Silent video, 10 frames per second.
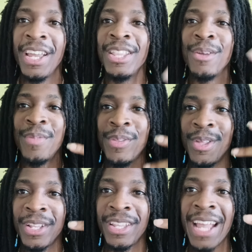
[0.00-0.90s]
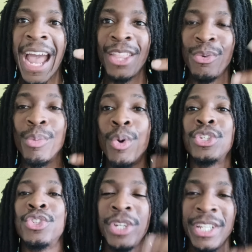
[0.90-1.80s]
the guy that we were most
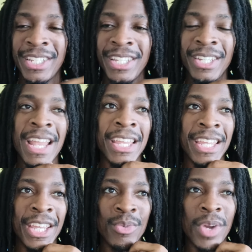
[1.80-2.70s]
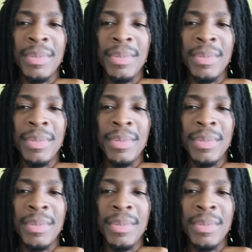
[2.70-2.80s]
intrigued to see in Naoya Inoue.